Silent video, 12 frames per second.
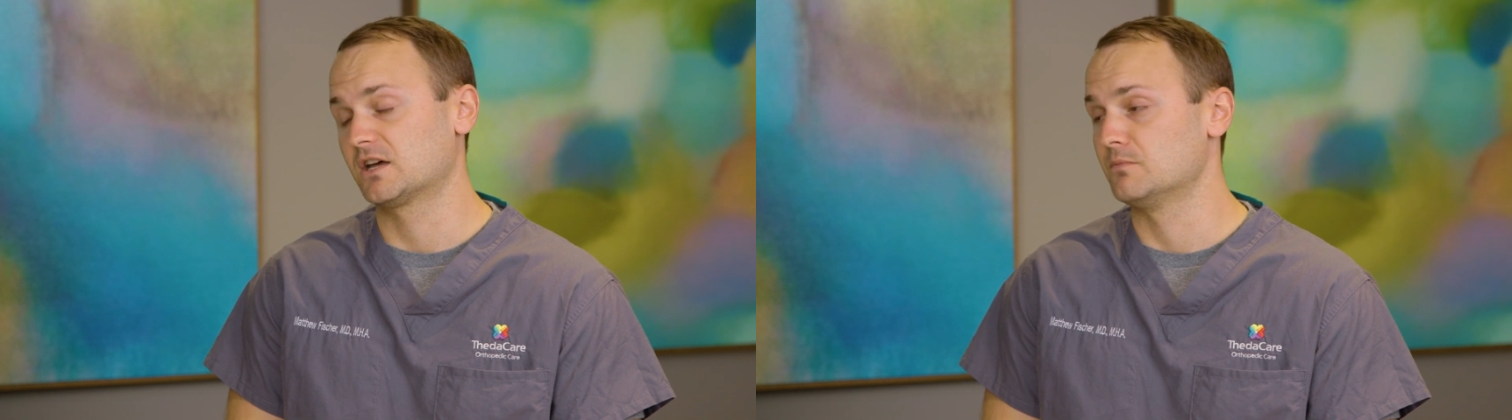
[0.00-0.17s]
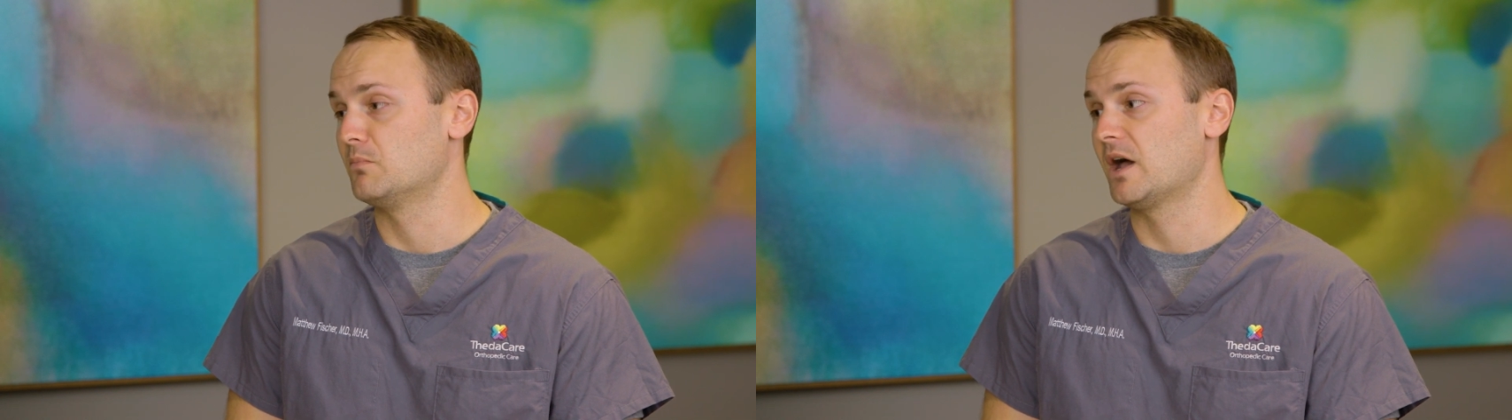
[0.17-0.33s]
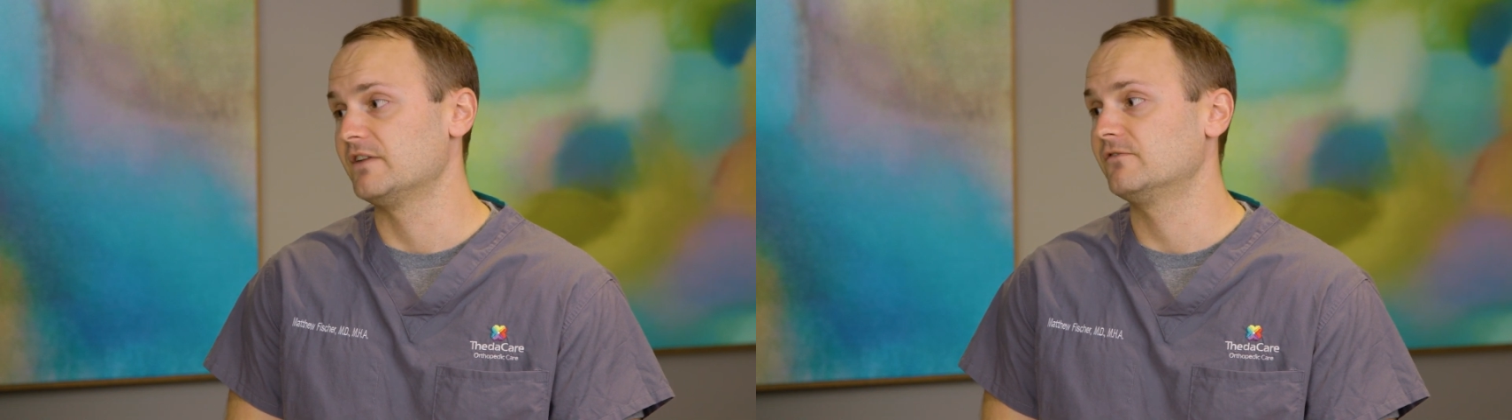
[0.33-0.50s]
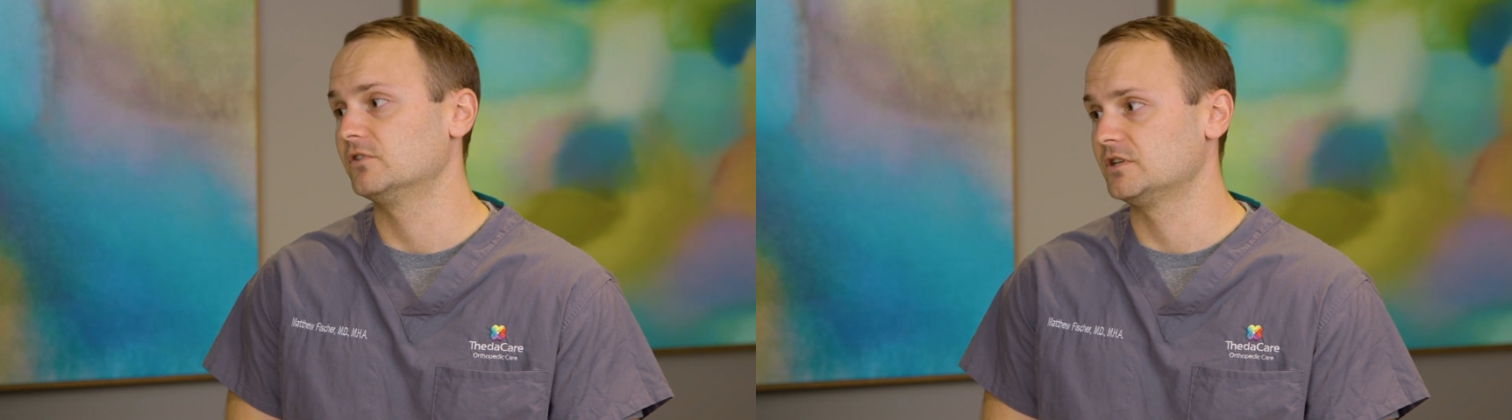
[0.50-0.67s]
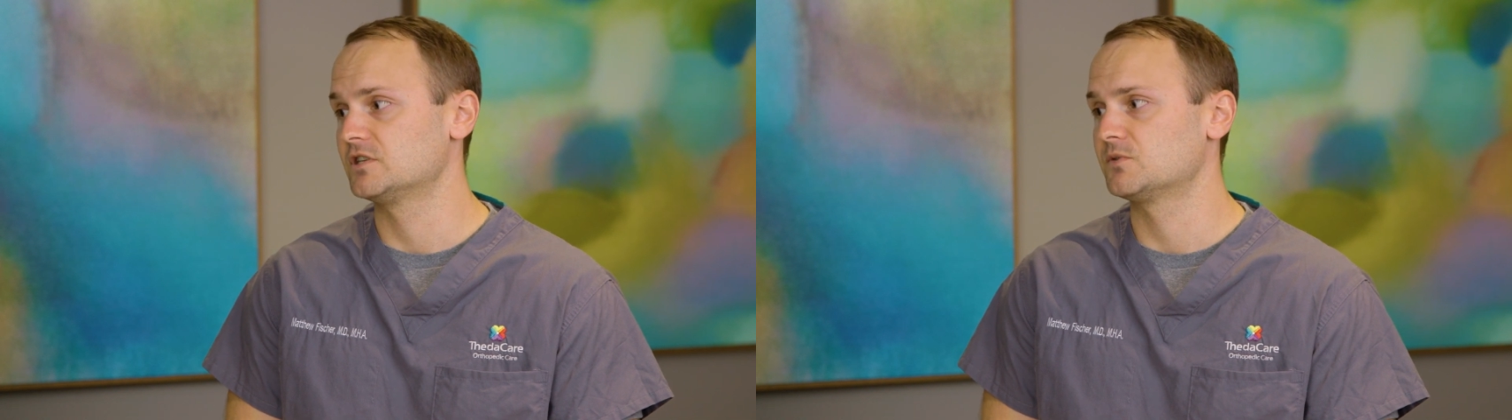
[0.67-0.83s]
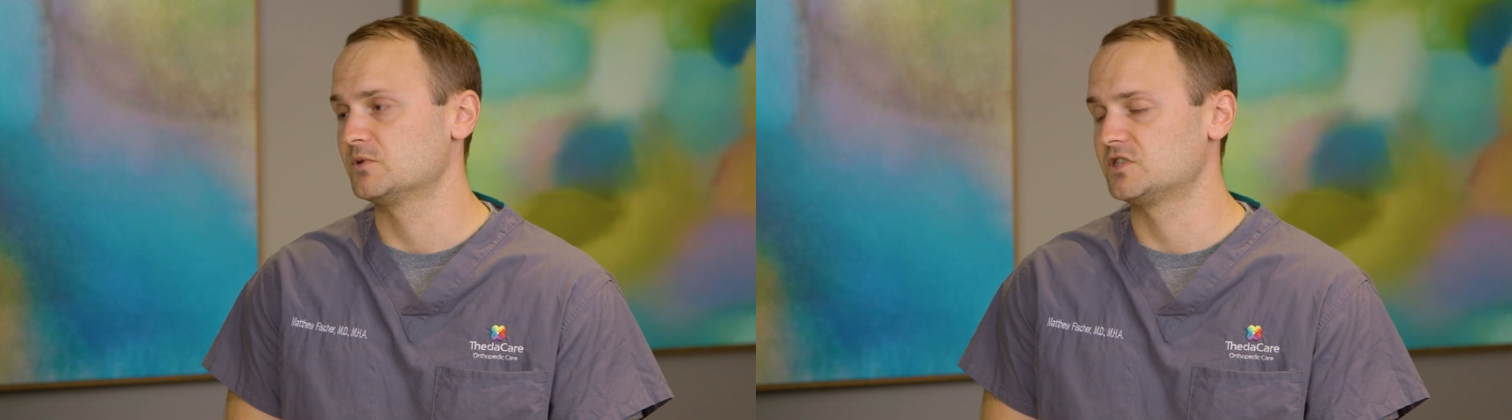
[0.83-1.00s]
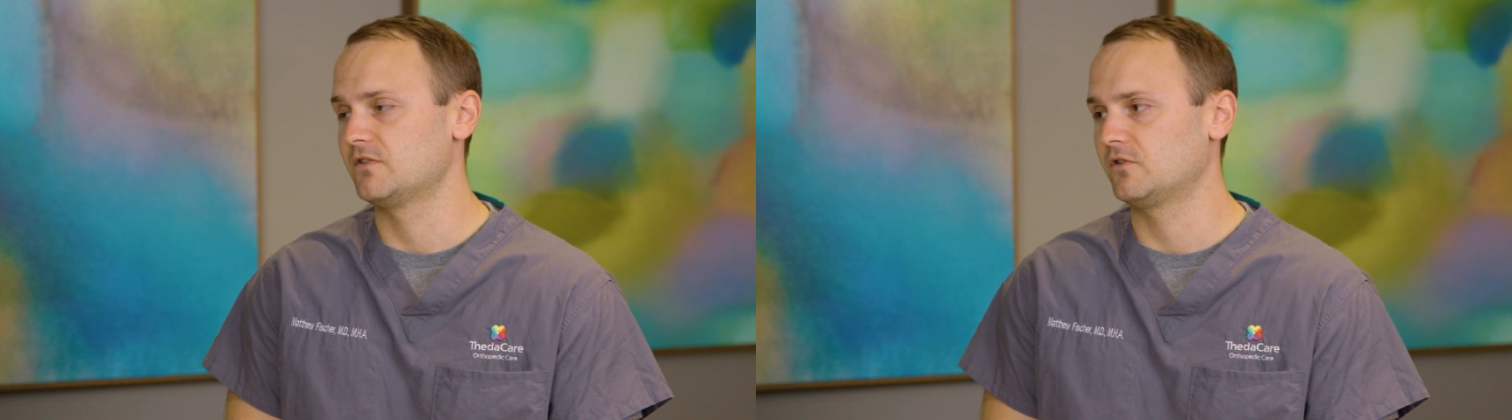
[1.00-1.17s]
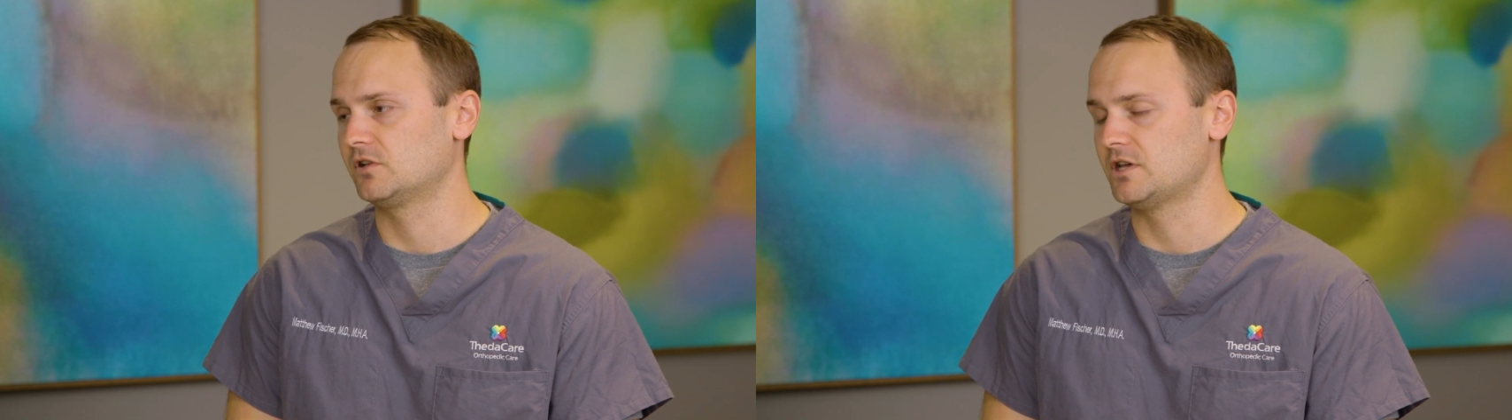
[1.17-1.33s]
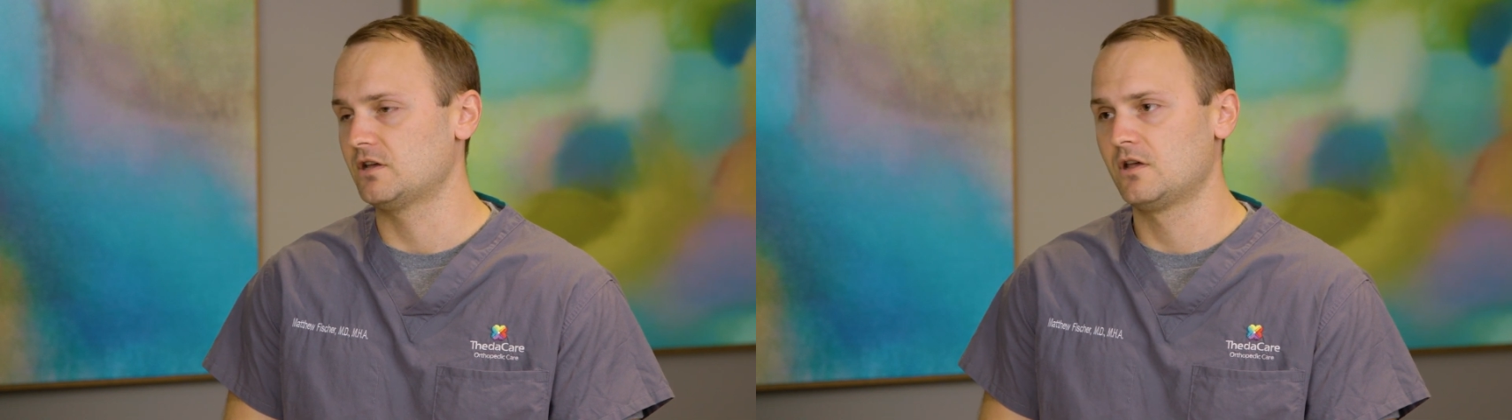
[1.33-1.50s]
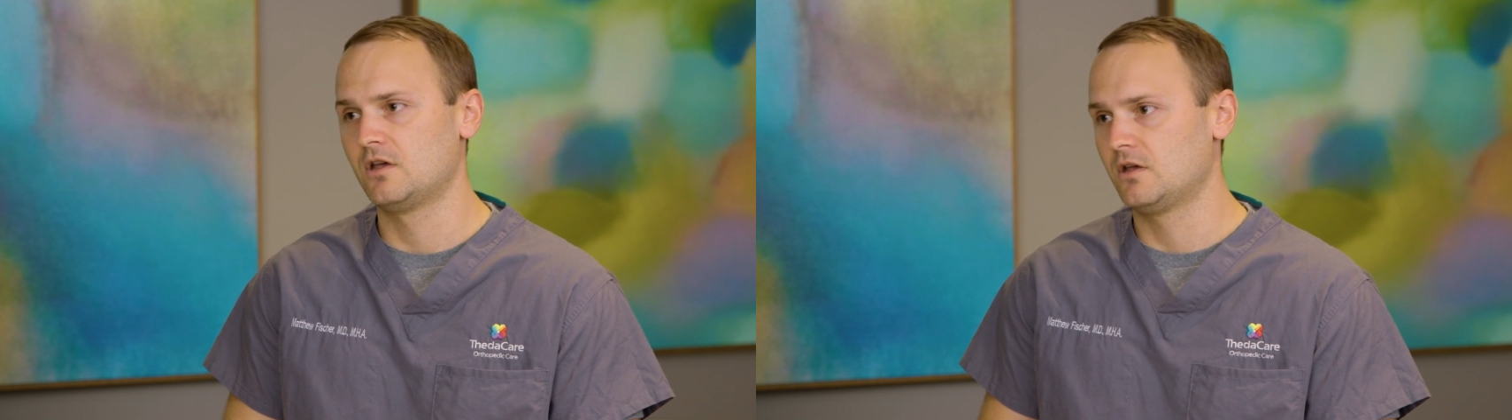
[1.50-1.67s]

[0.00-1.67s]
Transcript: and mindfulness specifically,